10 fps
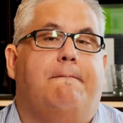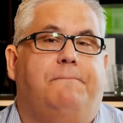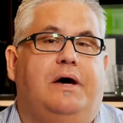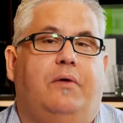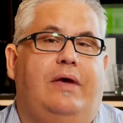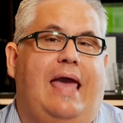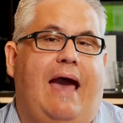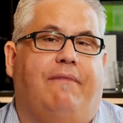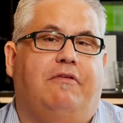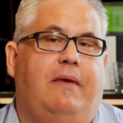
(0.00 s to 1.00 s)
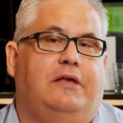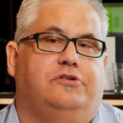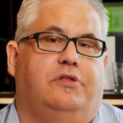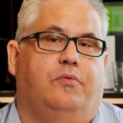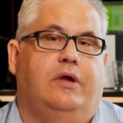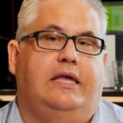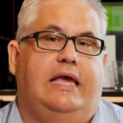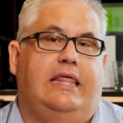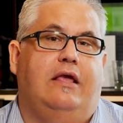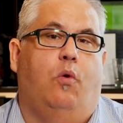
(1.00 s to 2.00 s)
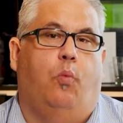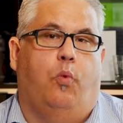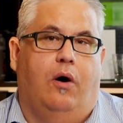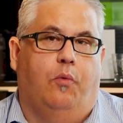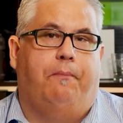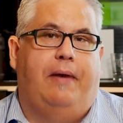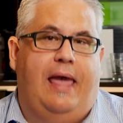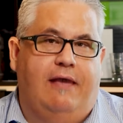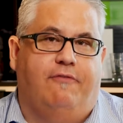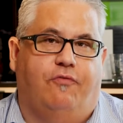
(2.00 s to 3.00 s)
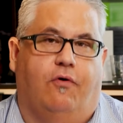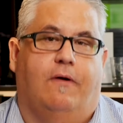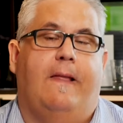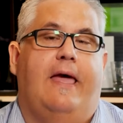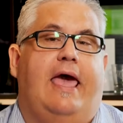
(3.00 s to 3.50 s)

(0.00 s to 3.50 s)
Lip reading: But we have to make sure that we're getting what we're paying for.